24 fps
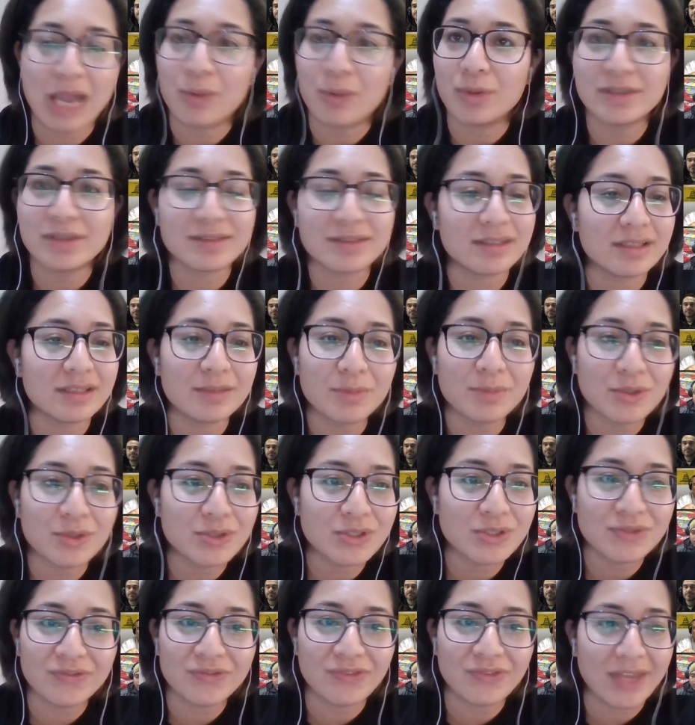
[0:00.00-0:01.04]
I wasn't the
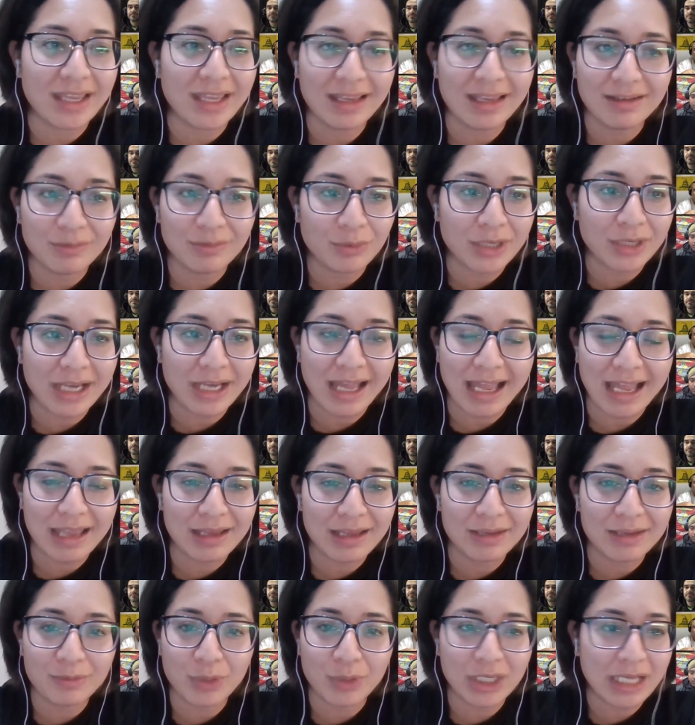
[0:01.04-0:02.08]
most fit when
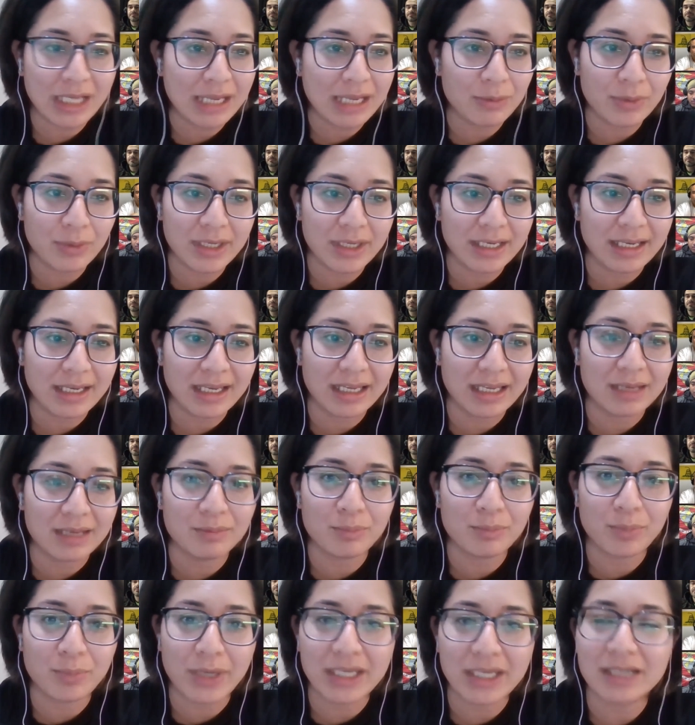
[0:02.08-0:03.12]
I went in,
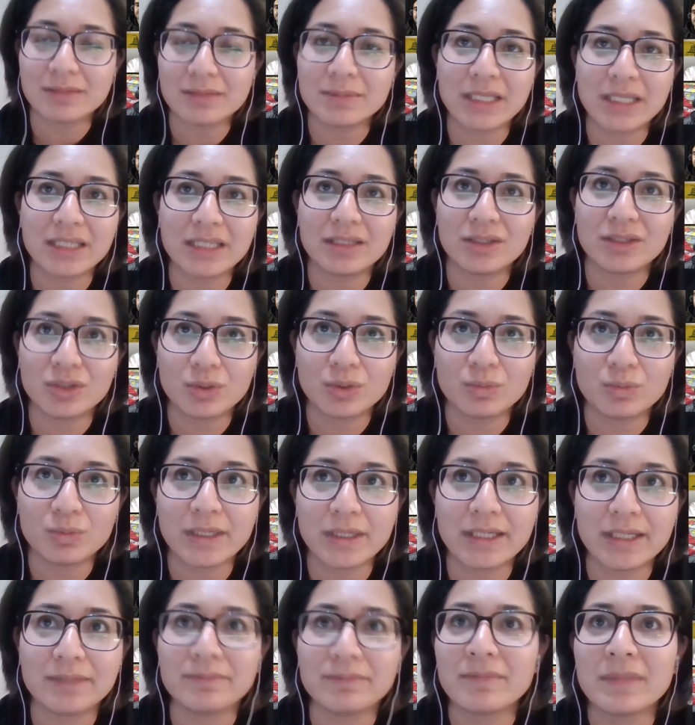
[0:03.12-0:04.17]
but I'm like, you know
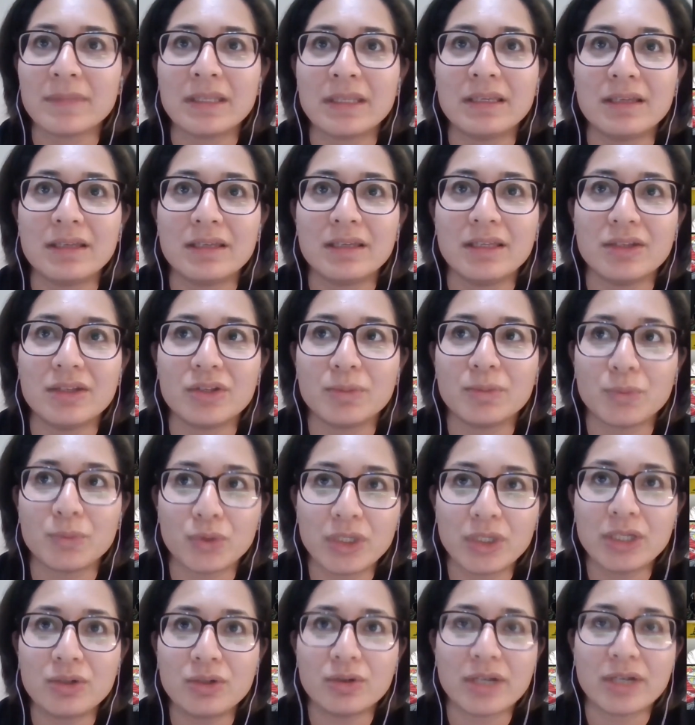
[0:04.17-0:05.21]
what? The
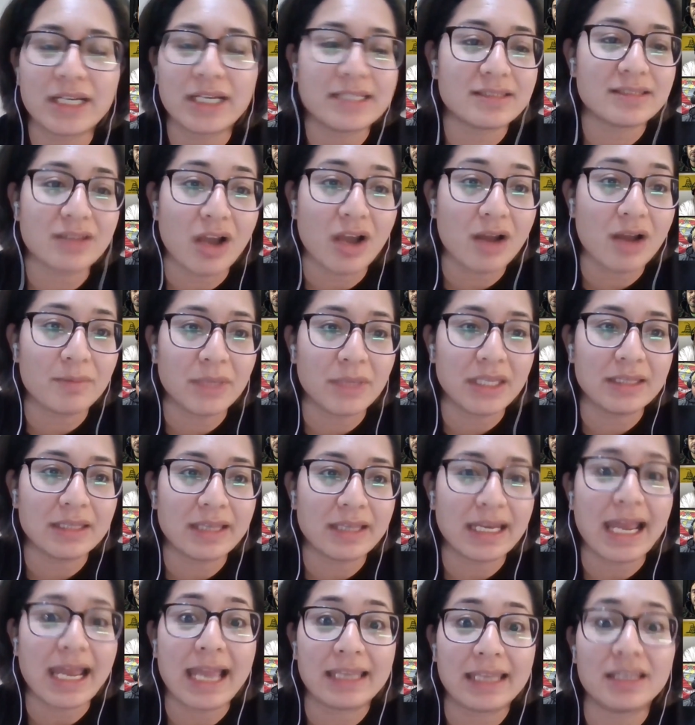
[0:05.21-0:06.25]
Marine Corps has taught me
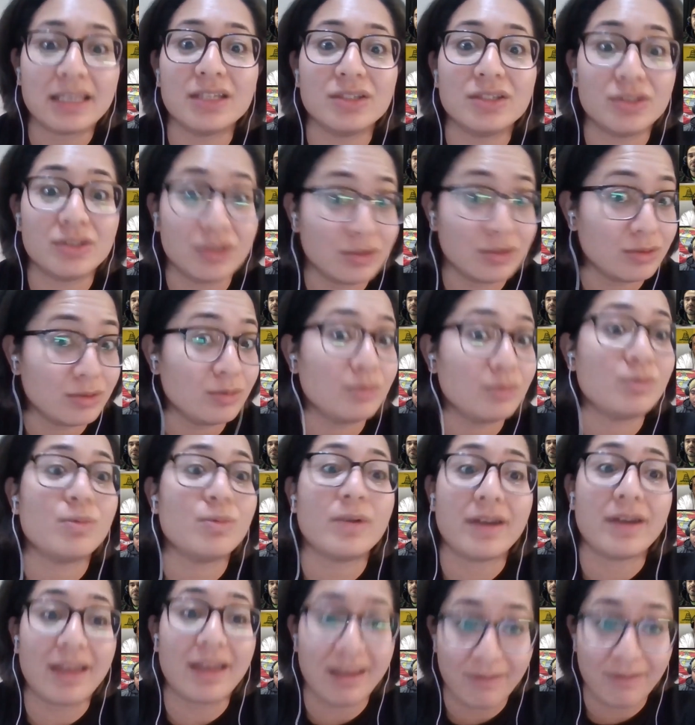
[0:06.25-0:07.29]
that I can do
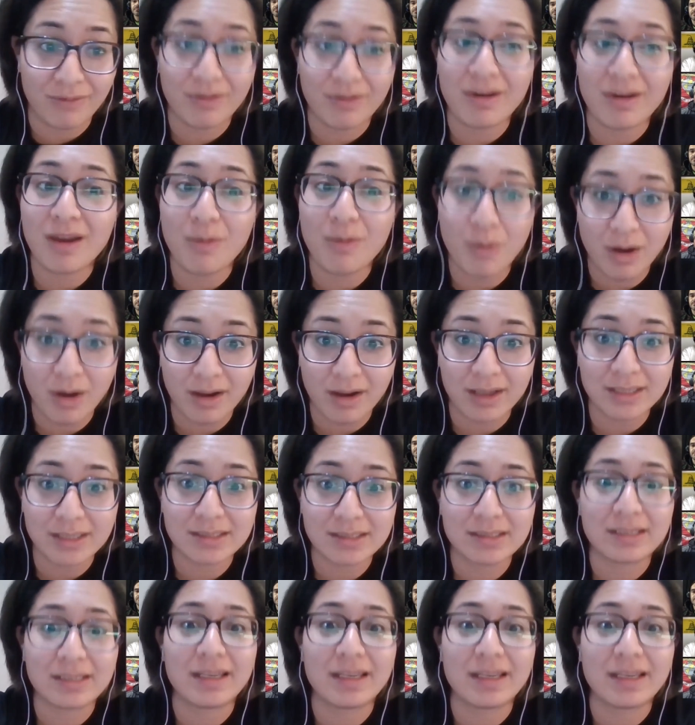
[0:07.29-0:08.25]
whatever I want,